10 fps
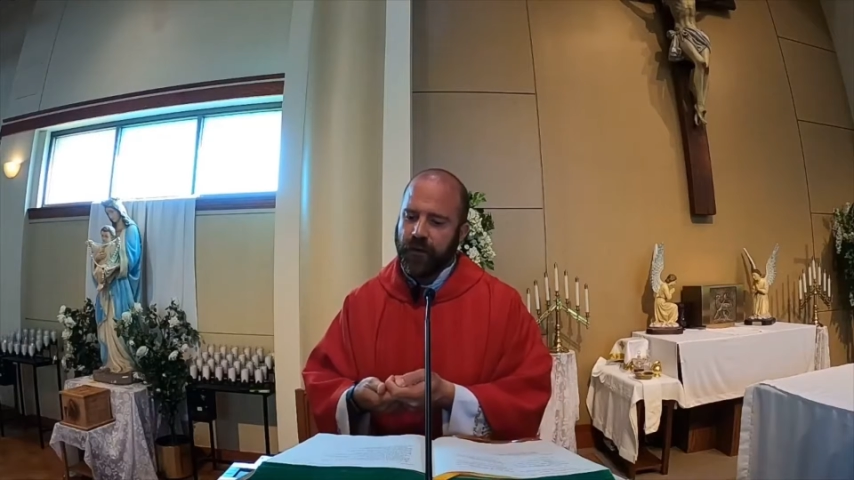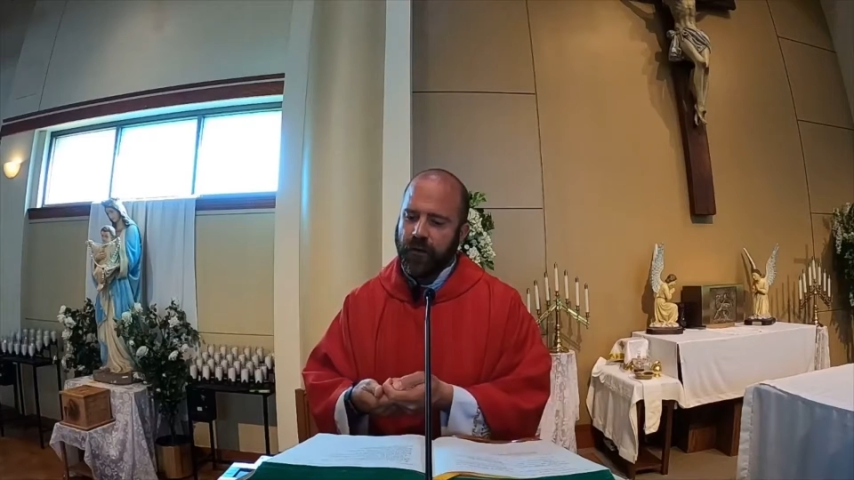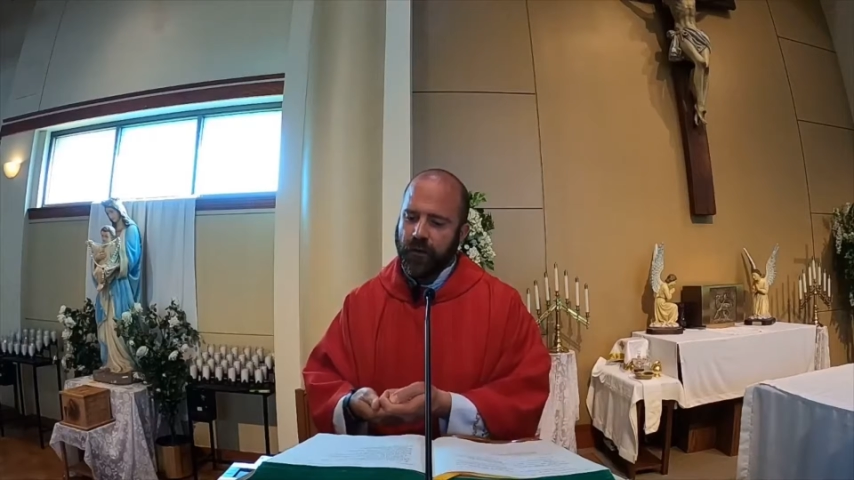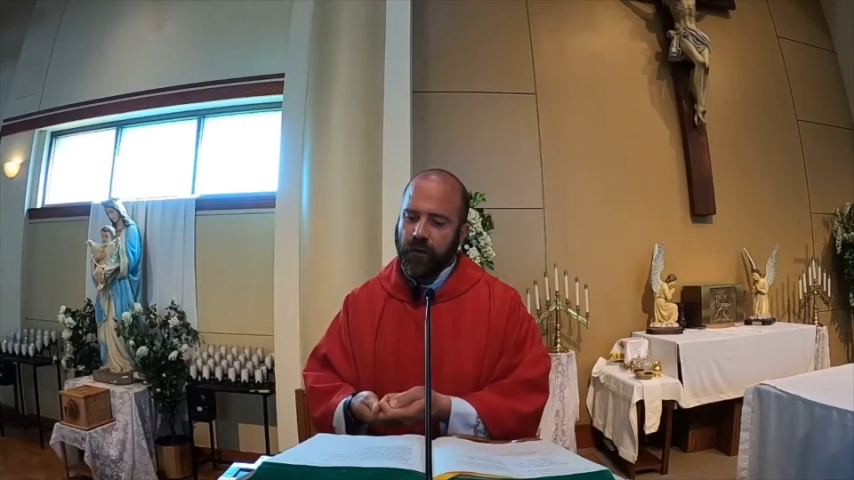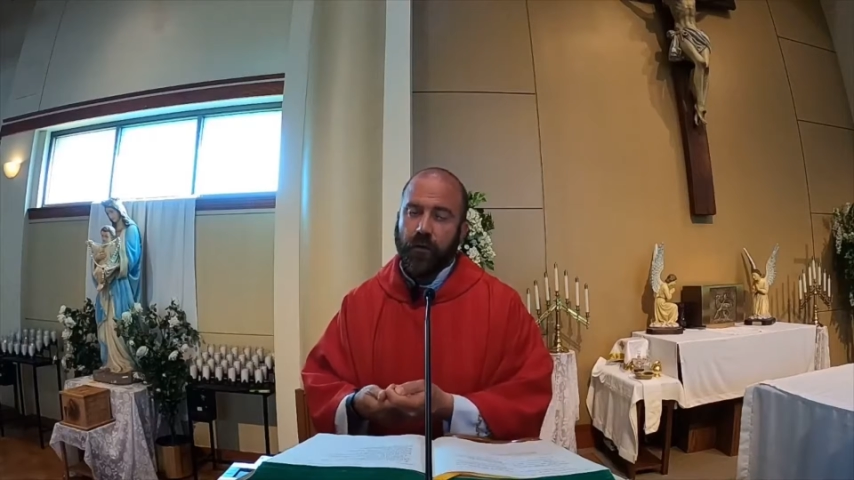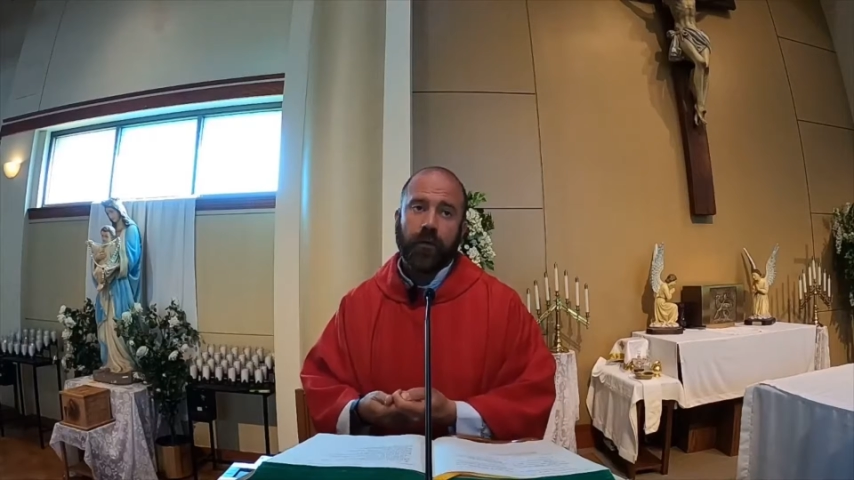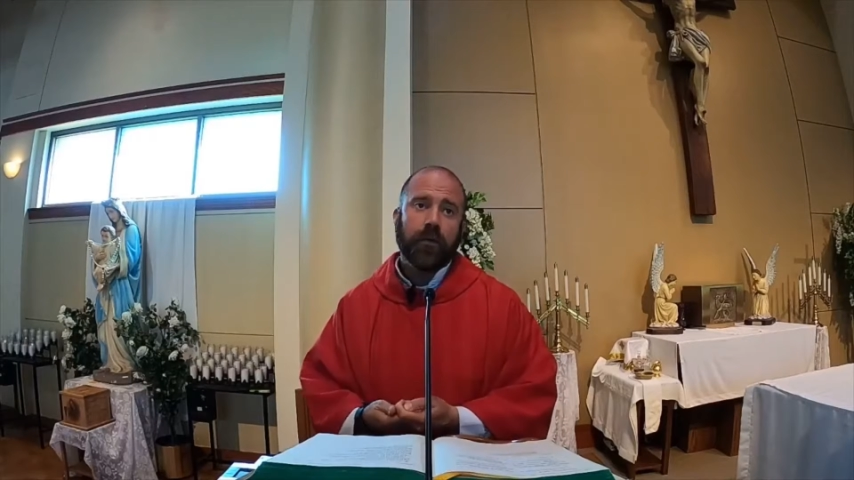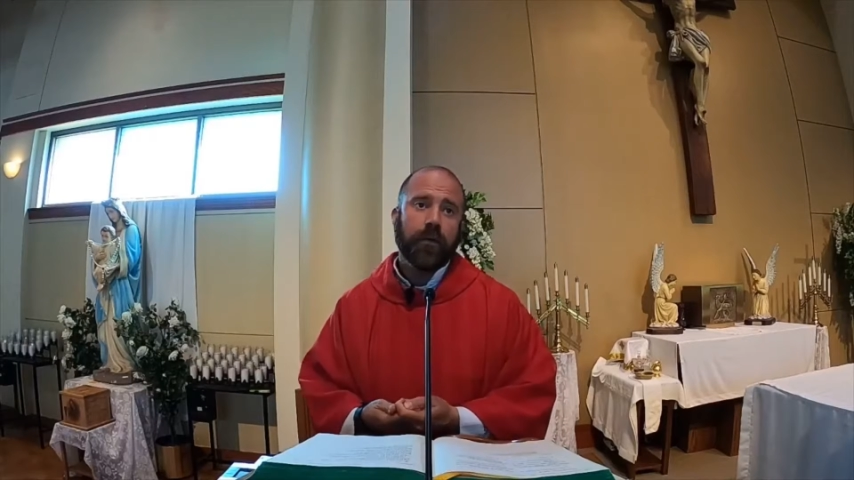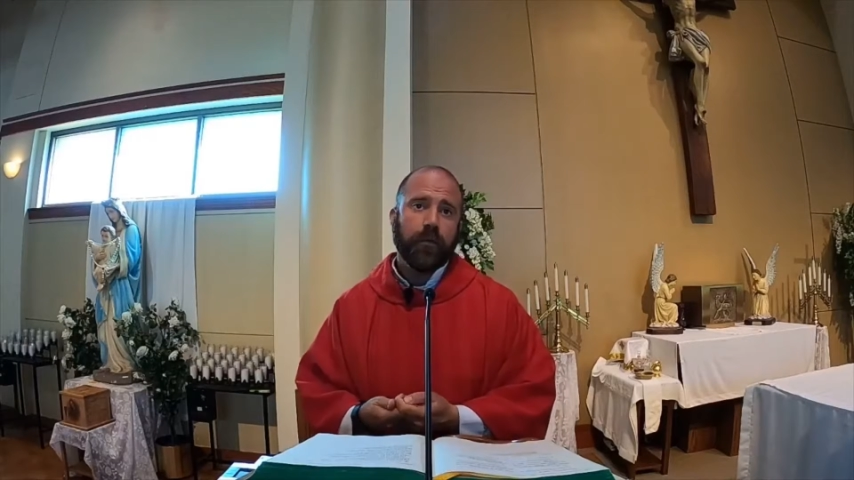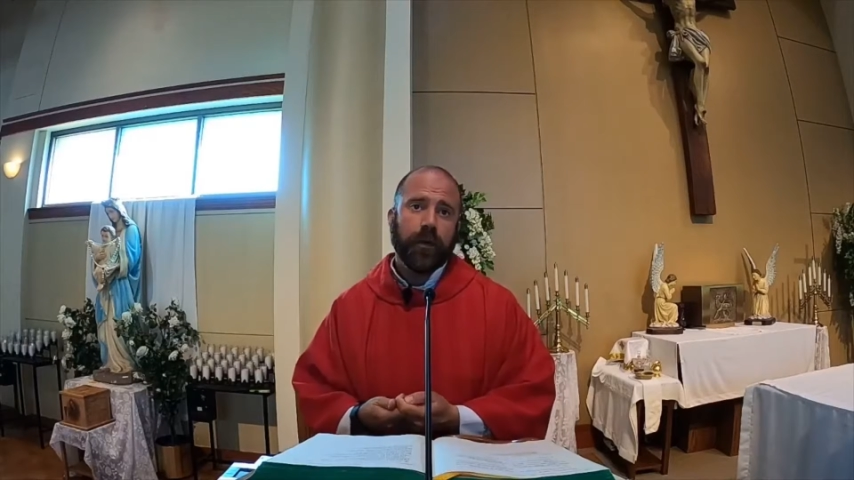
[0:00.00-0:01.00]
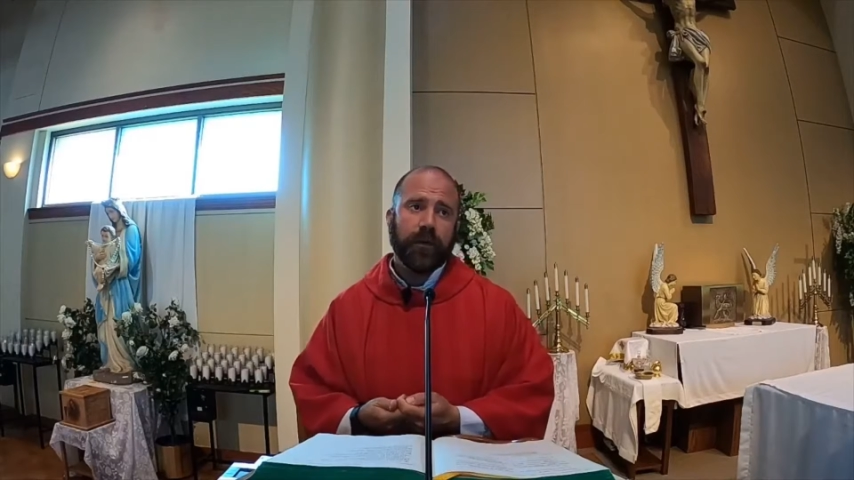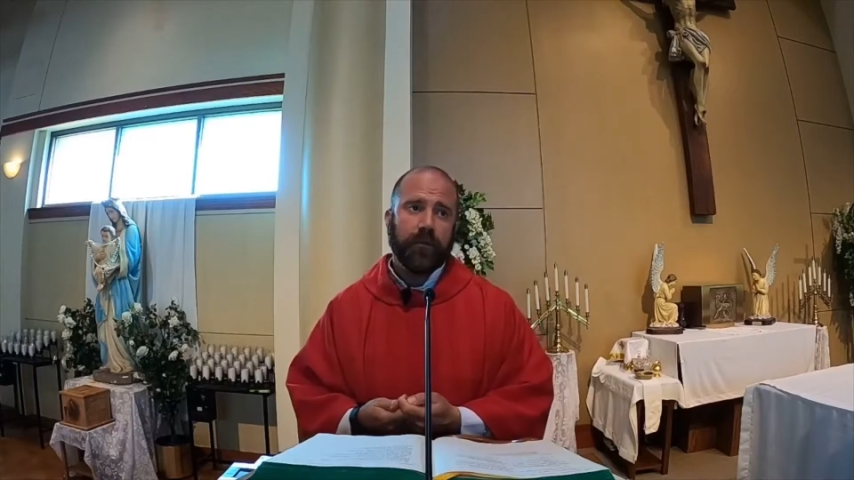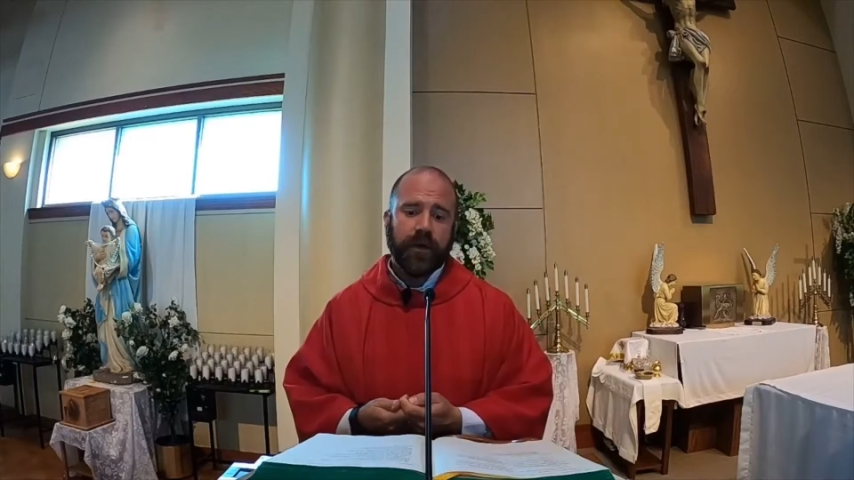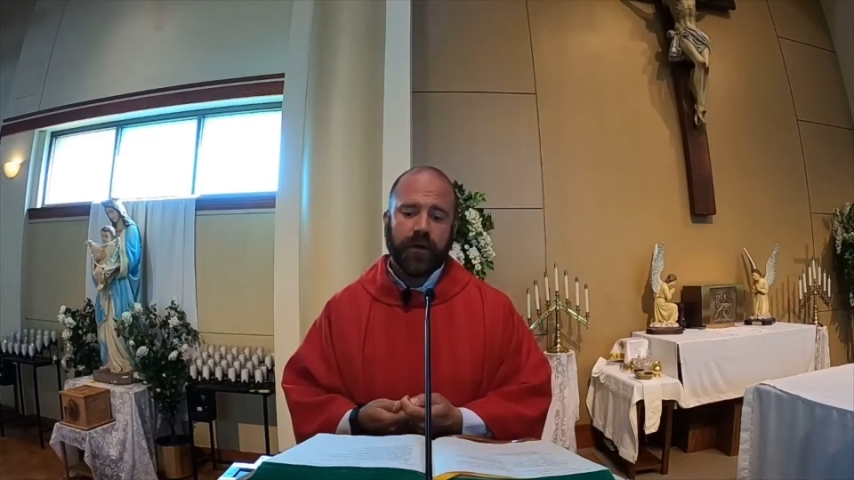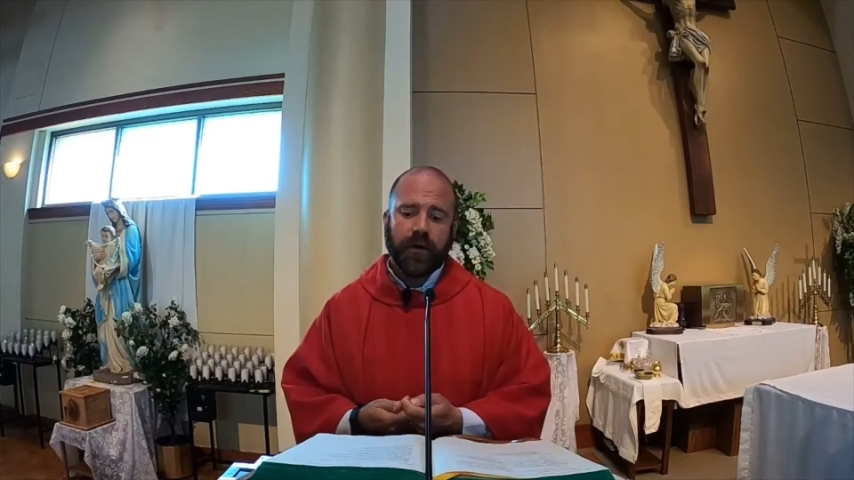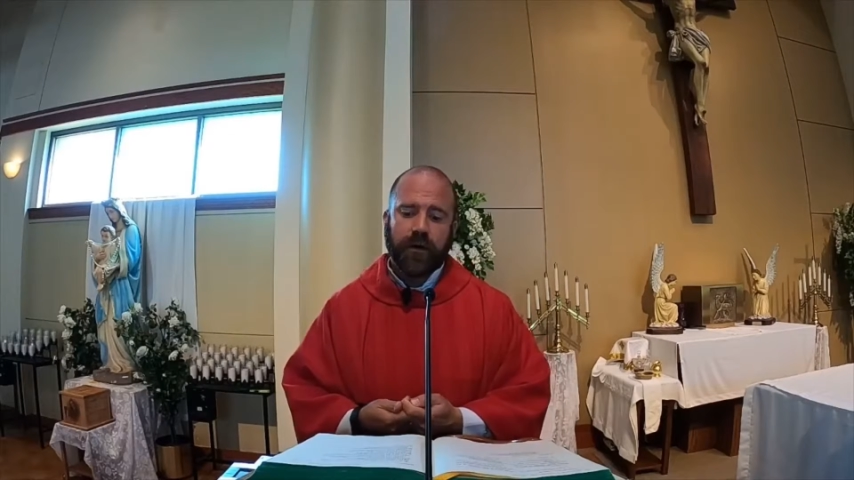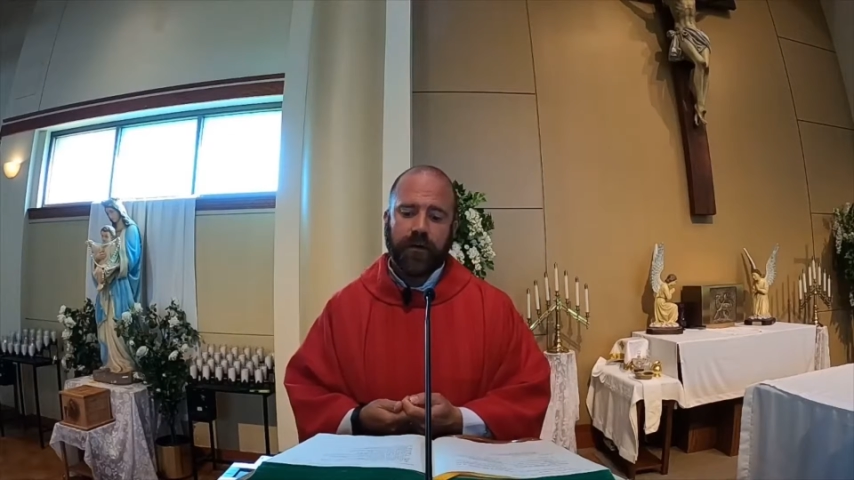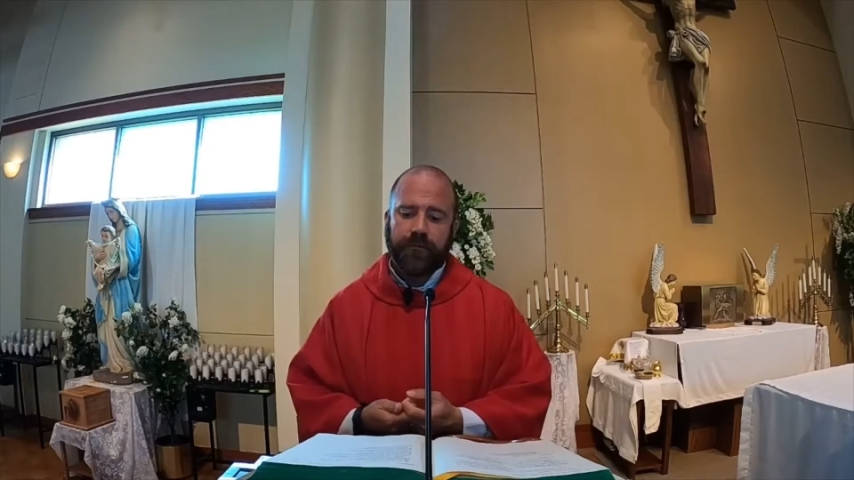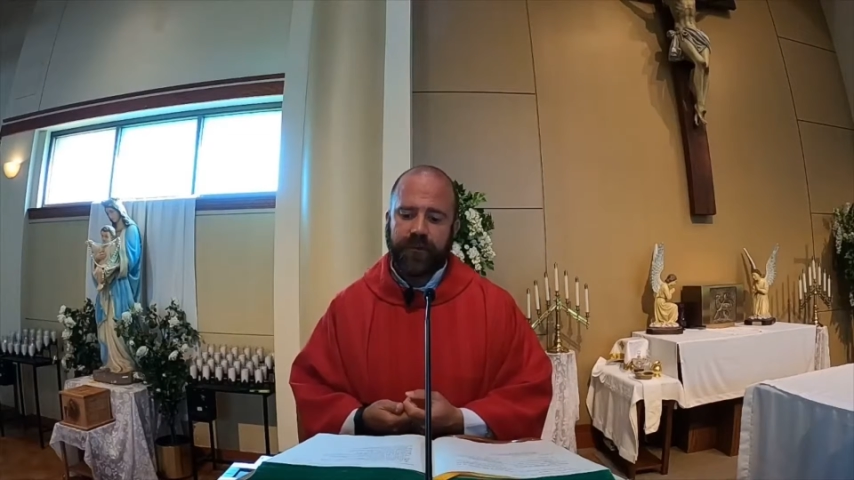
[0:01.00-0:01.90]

or when we are